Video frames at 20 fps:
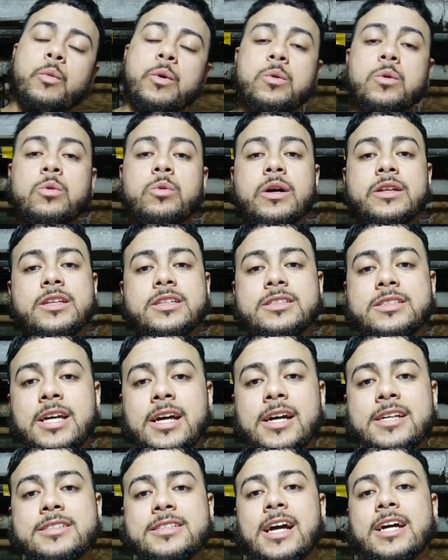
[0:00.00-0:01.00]
we will run the
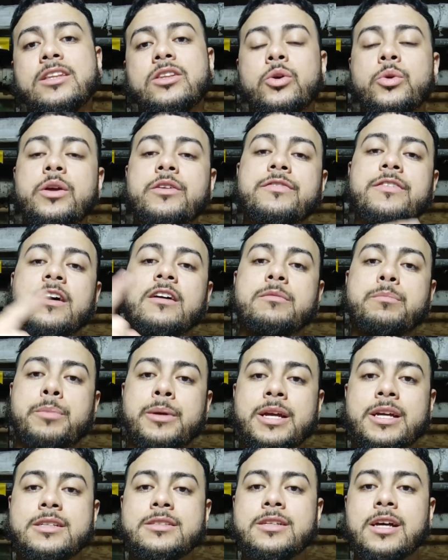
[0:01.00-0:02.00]
test at 35
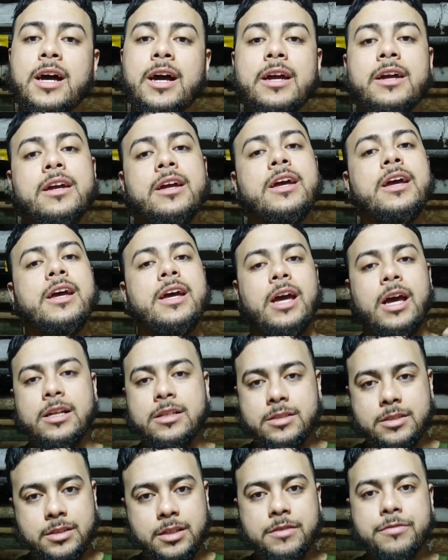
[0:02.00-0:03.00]
PSI and
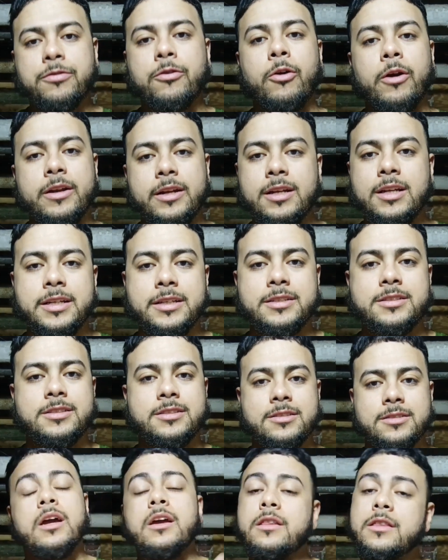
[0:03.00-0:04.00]
see for any
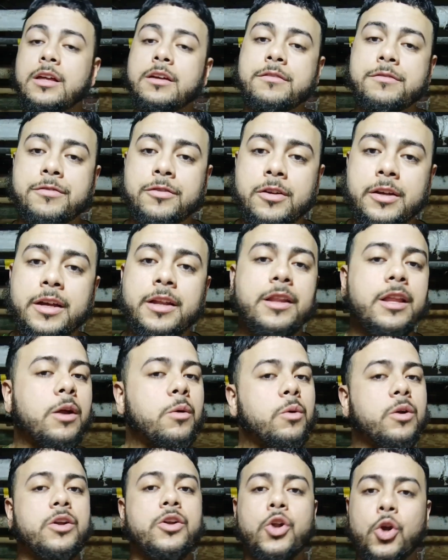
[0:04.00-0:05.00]
leaks. And thankfully there
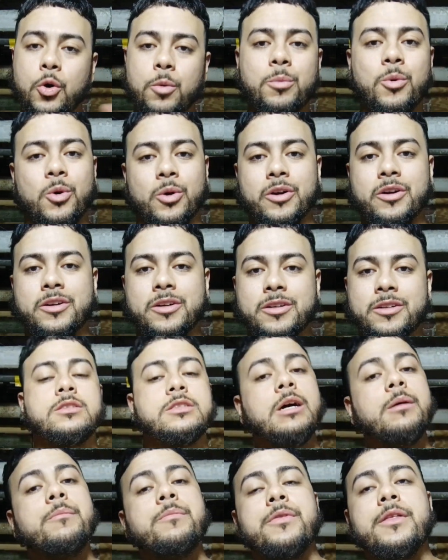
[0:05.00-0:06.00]
were no more.
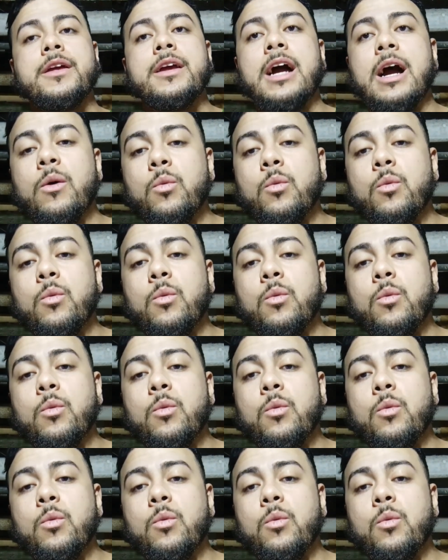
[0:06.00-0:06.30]
Something I